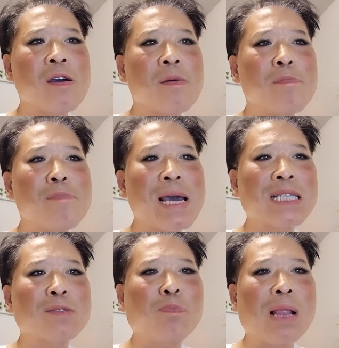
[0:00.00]

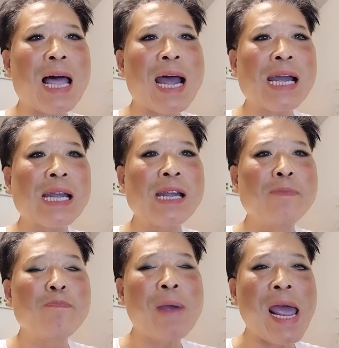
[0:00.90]
mix black
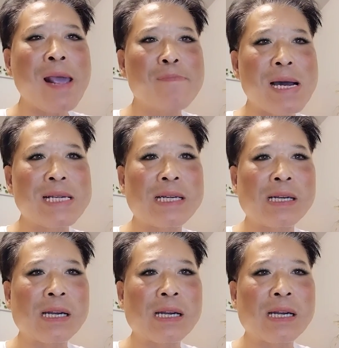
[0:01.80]
in pigment